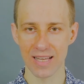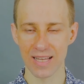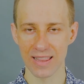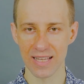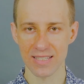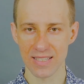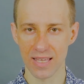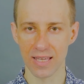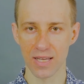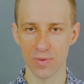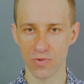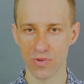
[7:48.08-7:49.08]
less
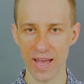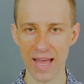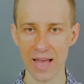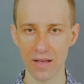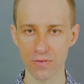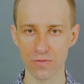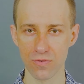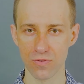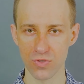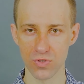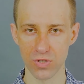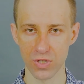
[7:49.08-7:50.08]
income you have,
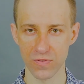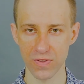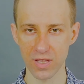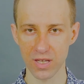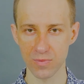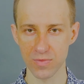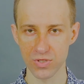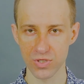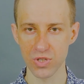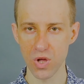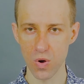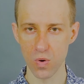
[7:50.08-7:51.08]
so your income is
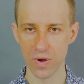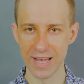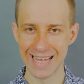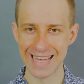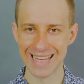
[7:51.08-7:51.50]
low,